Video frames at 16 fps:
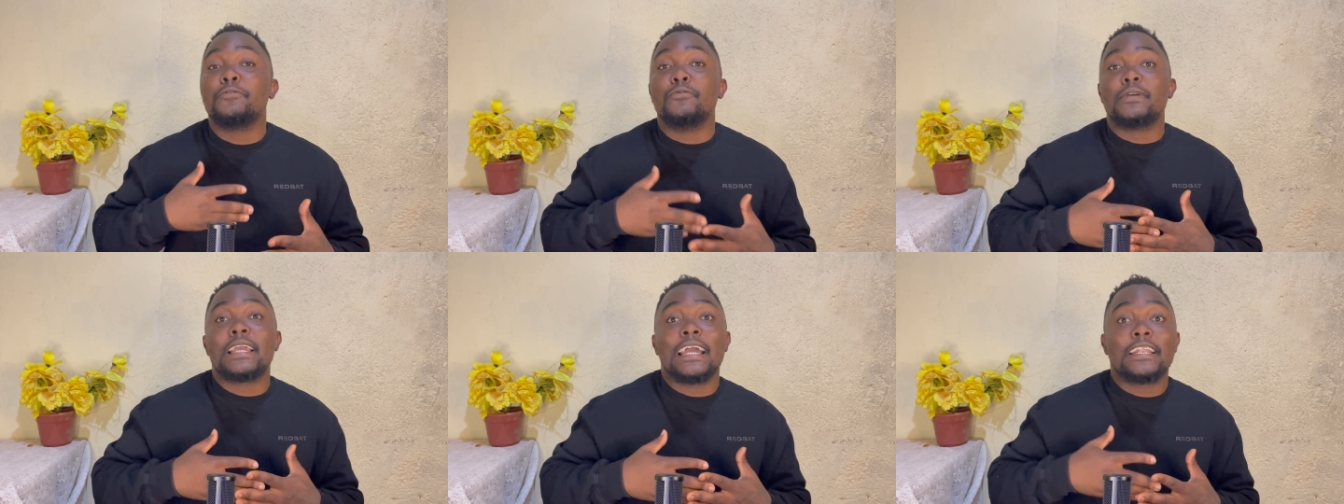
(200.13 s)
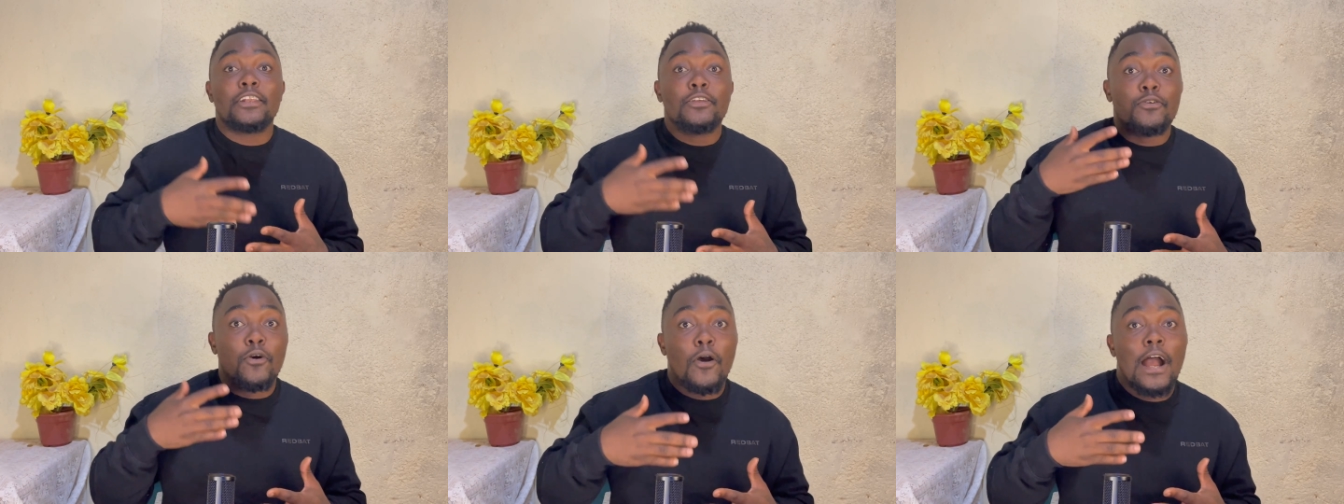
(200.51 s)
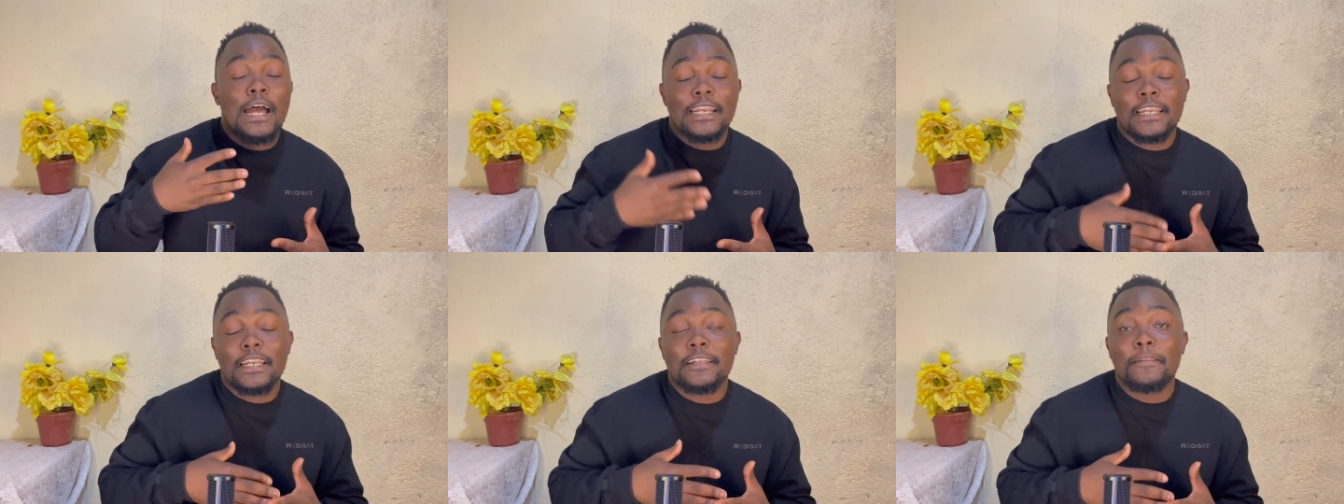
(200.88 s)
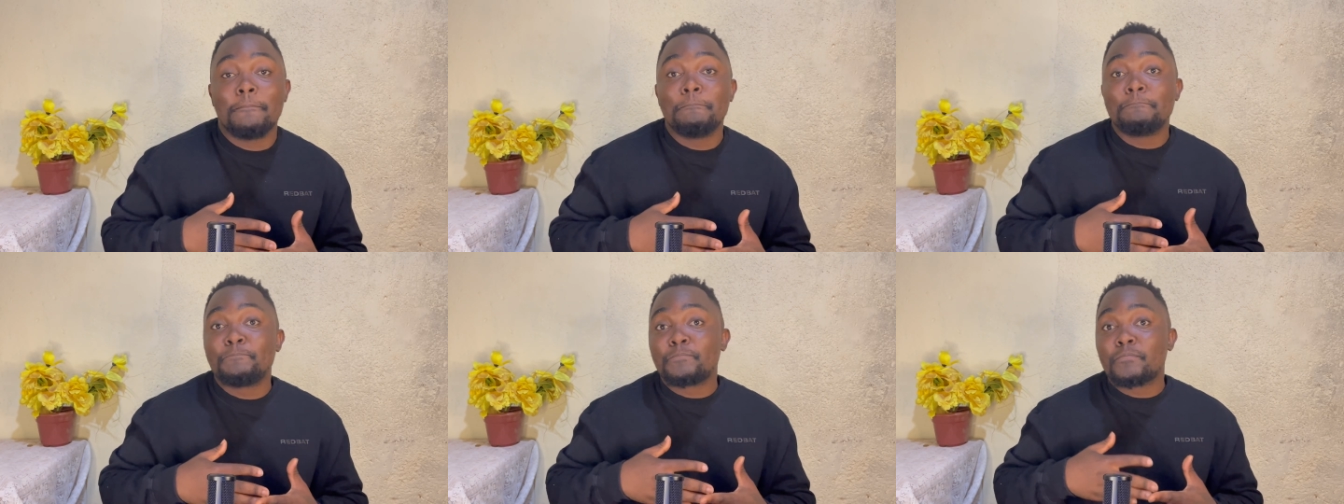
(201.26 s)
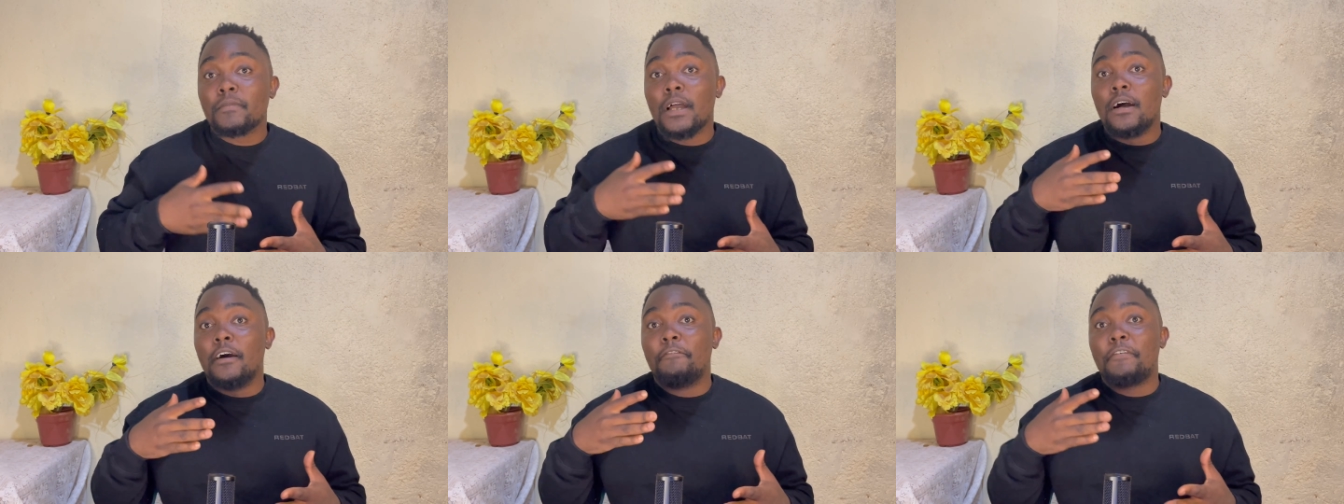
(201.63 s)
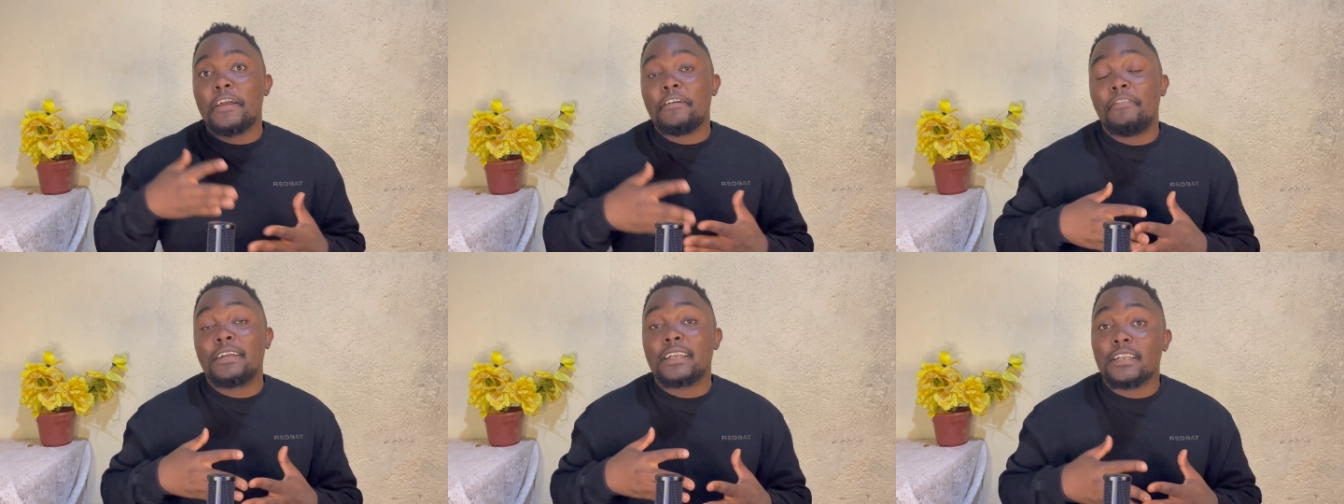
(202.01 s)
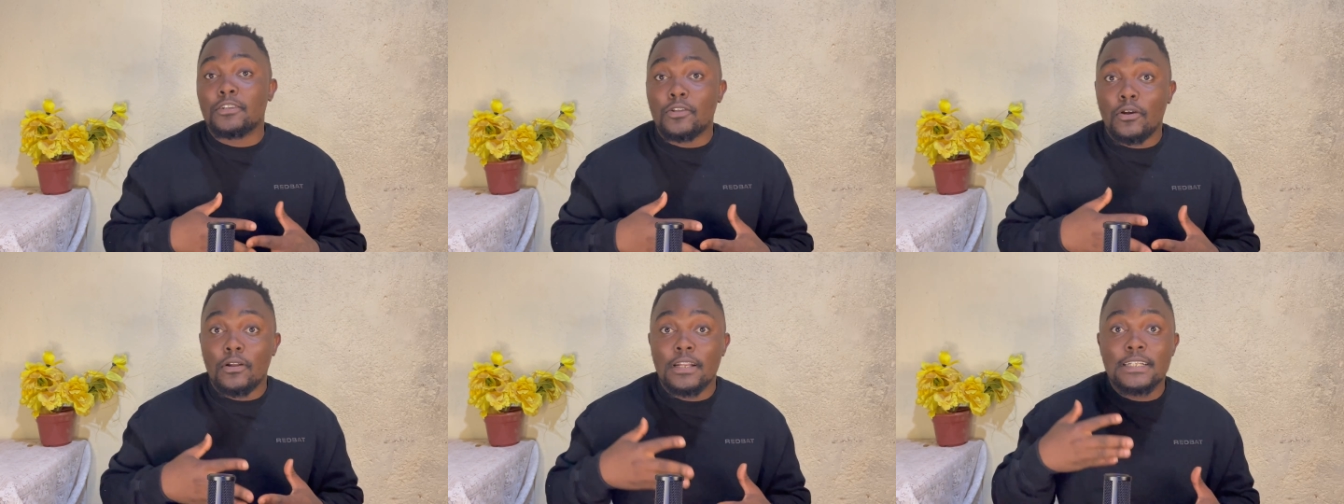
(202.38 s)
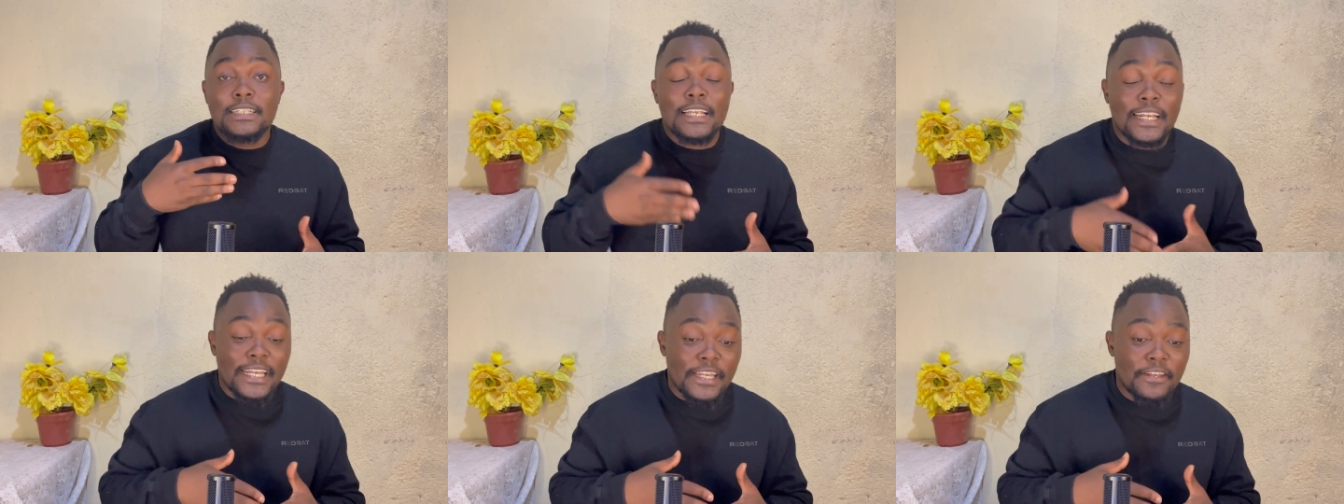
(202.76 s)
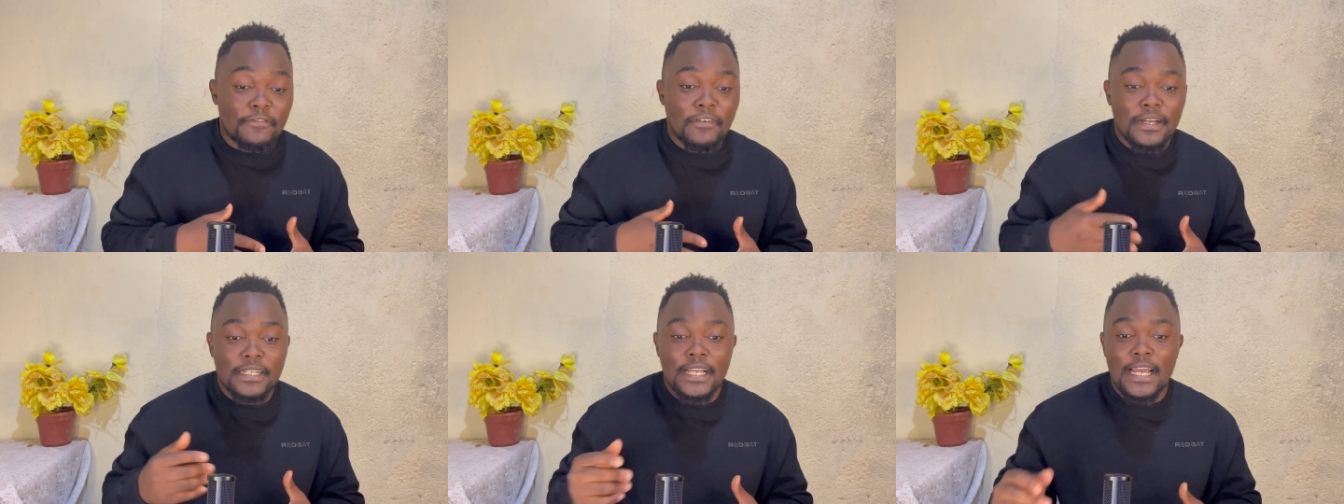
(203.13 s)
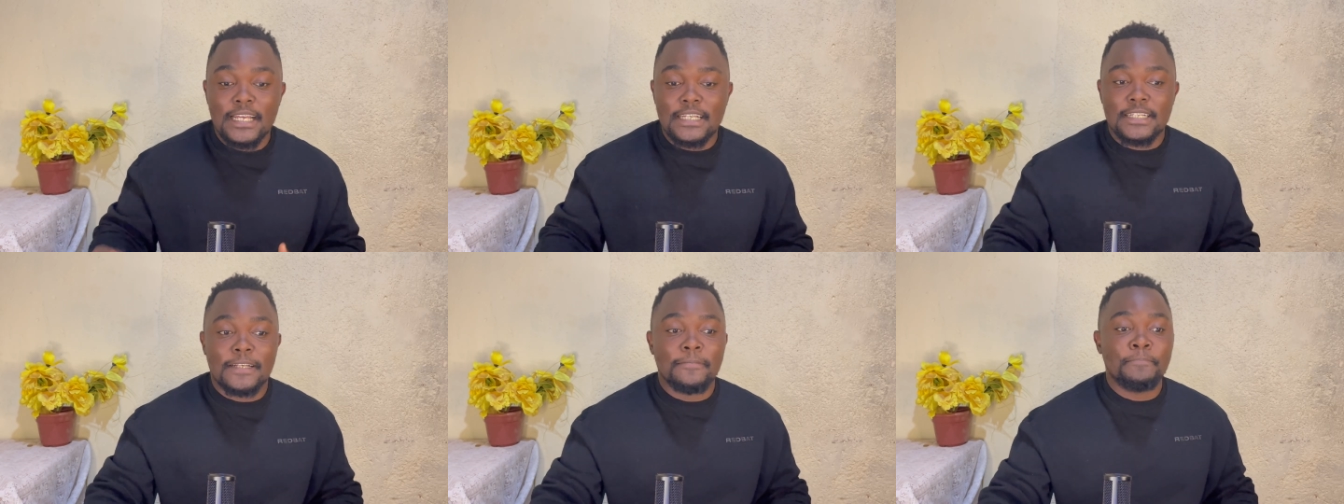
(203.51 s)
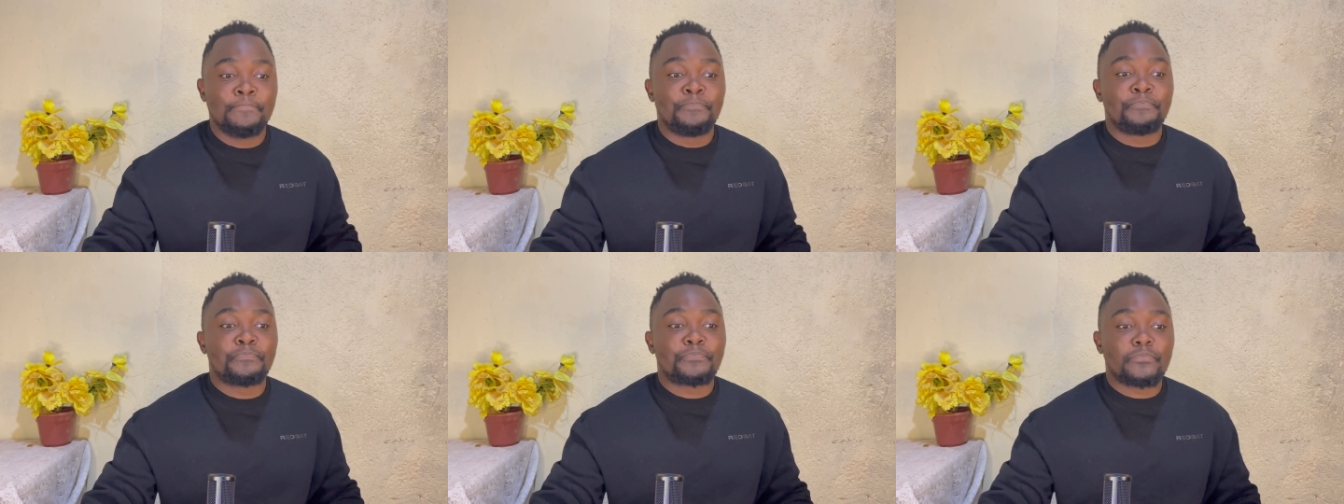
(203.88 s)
you get your $500 refund guys, né?